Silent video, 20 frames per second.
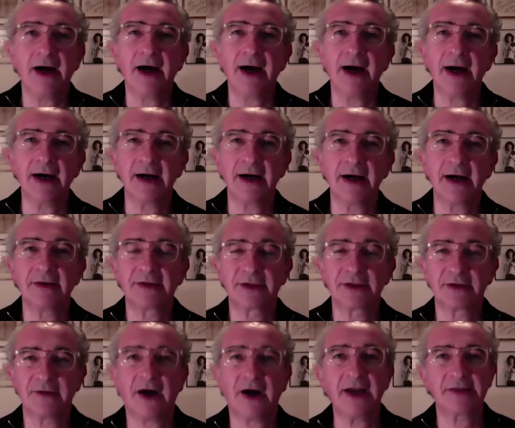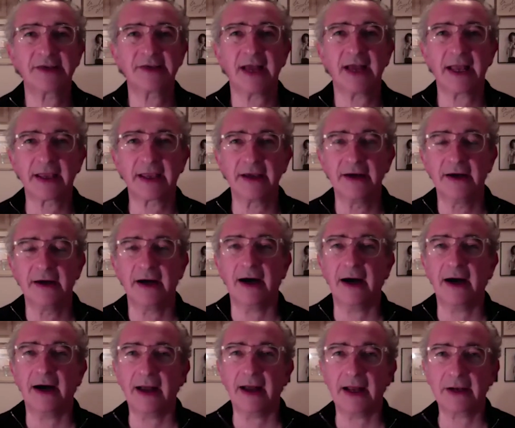Uh, sort of high-tech
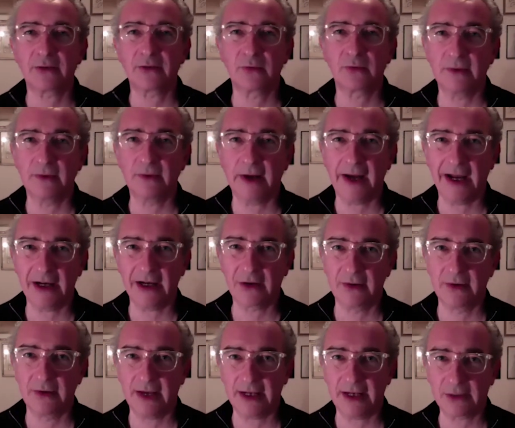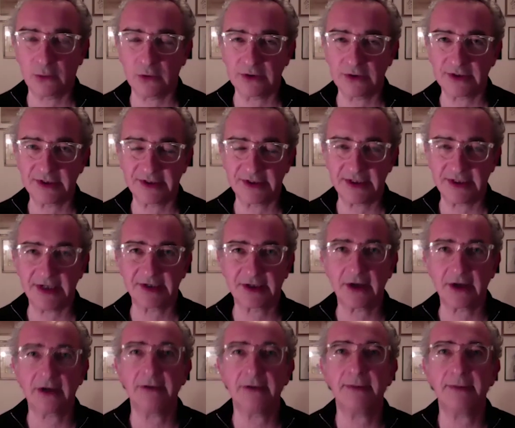uh, head, head, headquarters, and it's
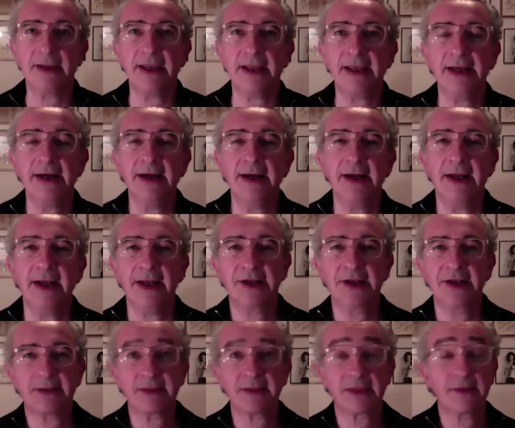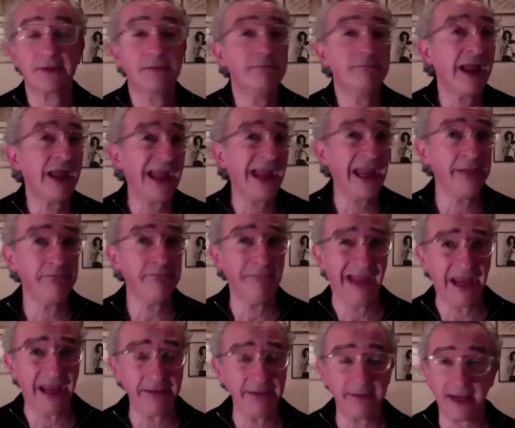going to be in something that may
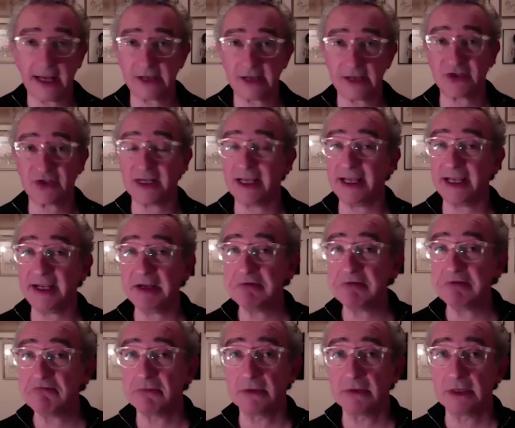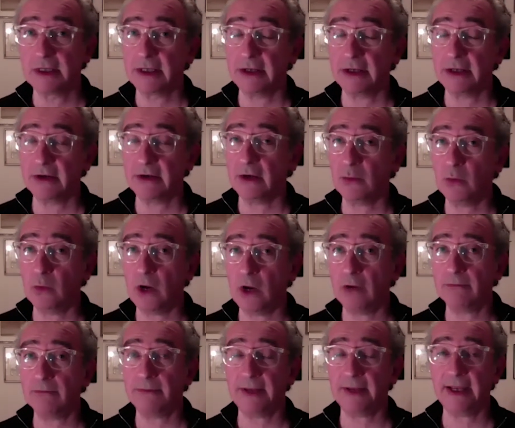maybe actually, you know,
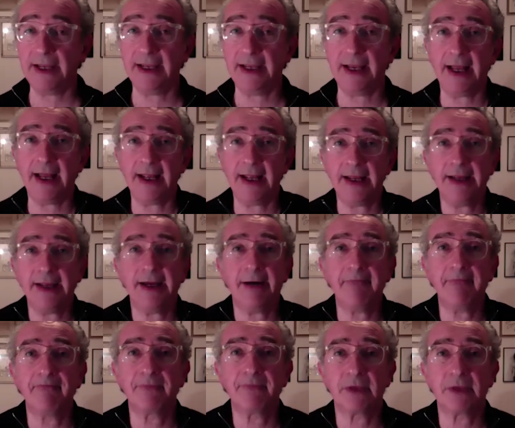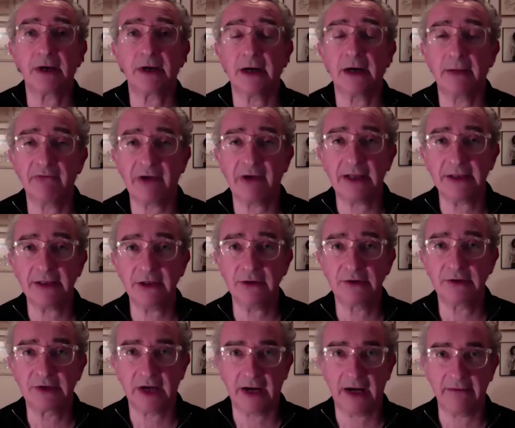won't be a, um, a brand new
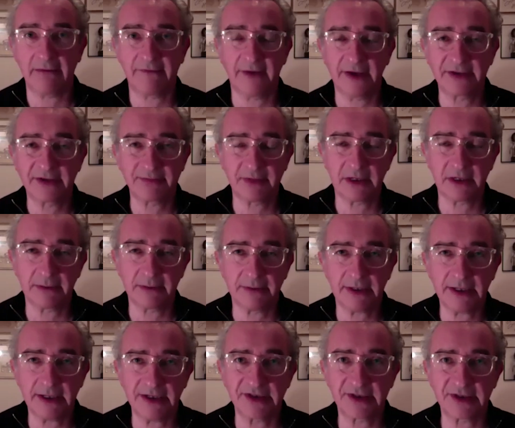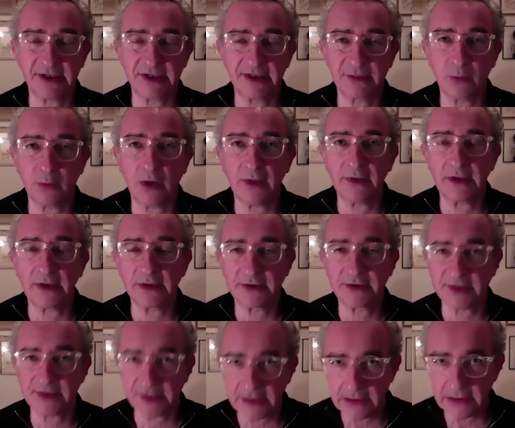typeface, but but is is one that
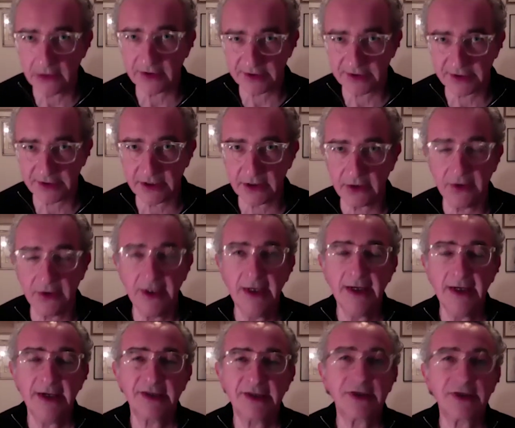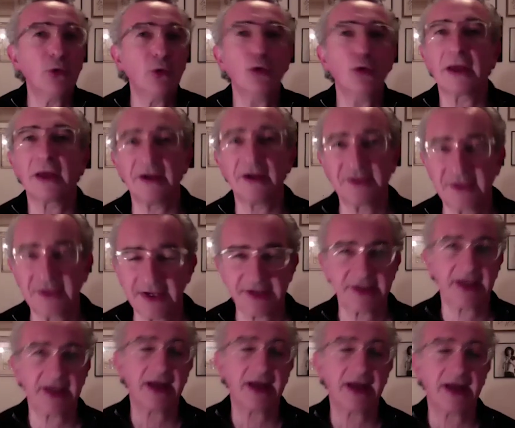just looks new. So all those things,
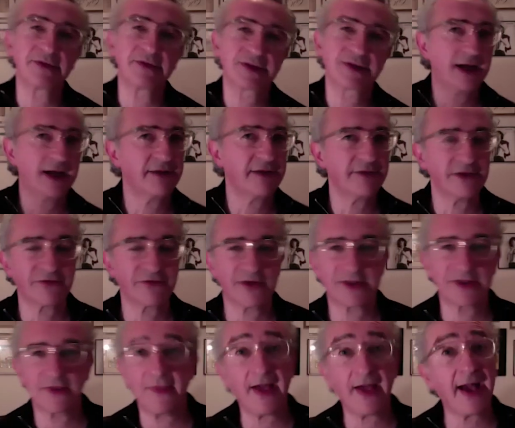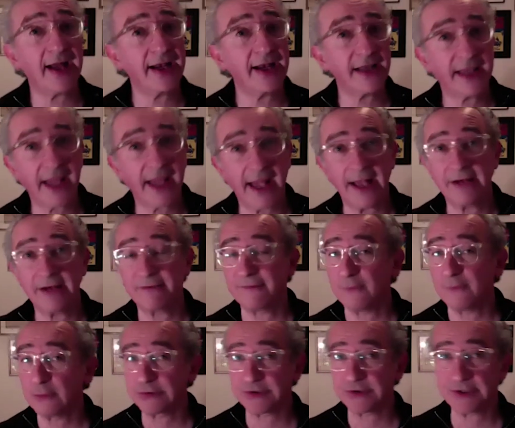and I was kind of interested in that. And again,
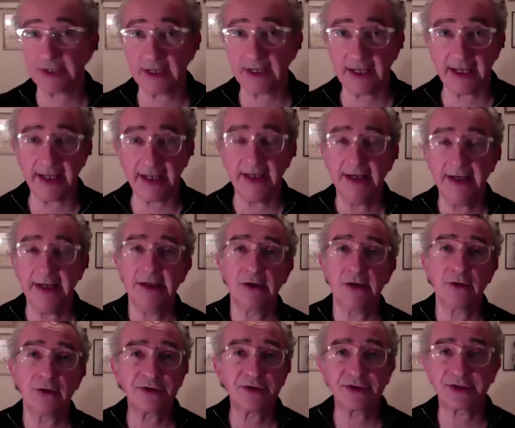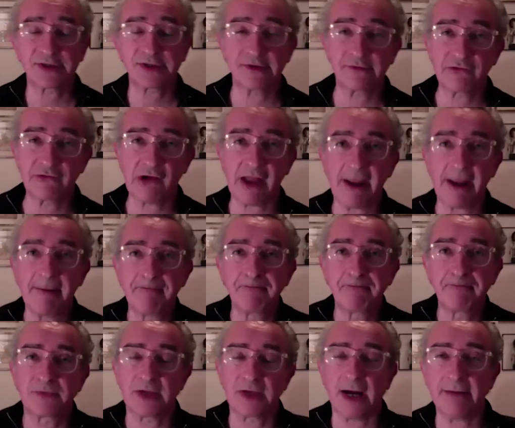fortunately, all sorts of great
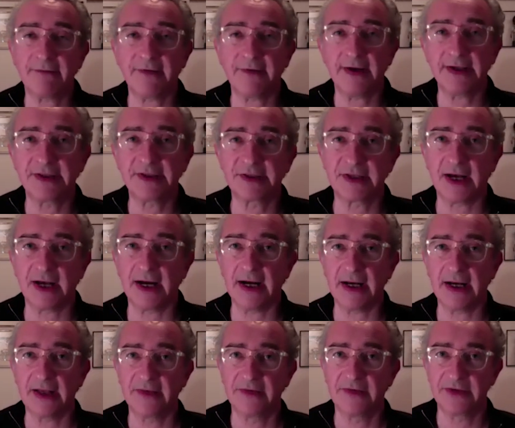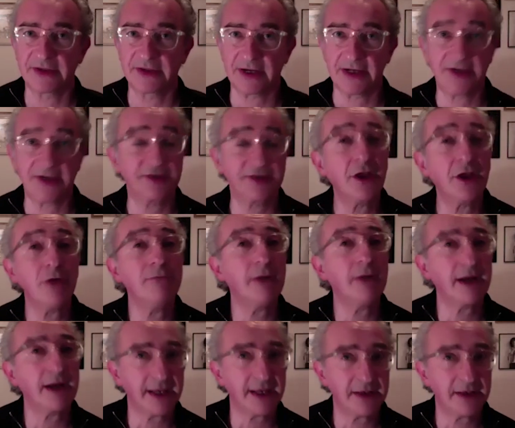typeface uh, designers. No
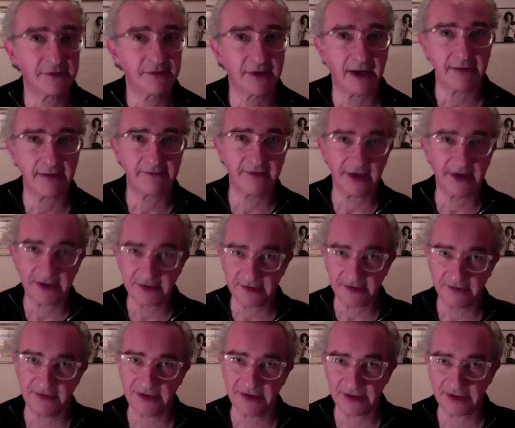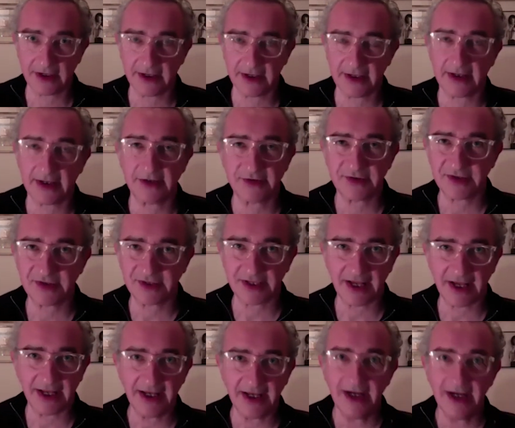money in typeface design, I should
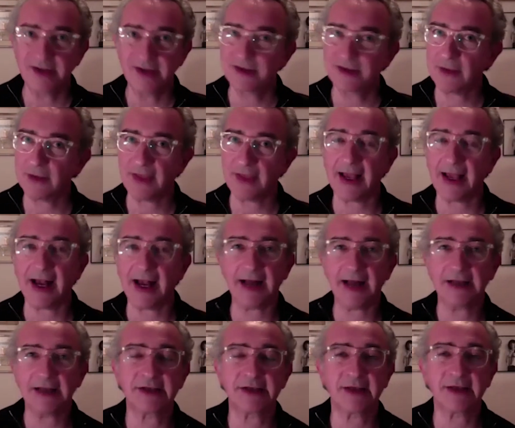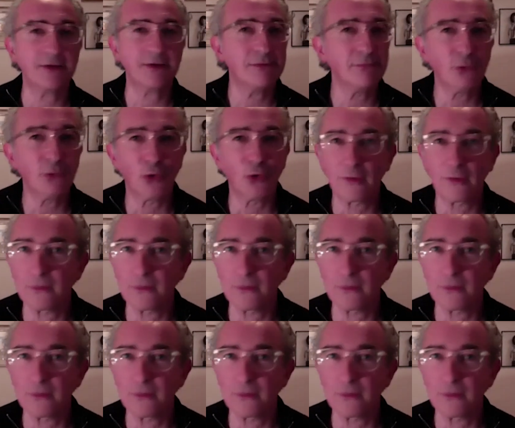say. So they had uh, they were more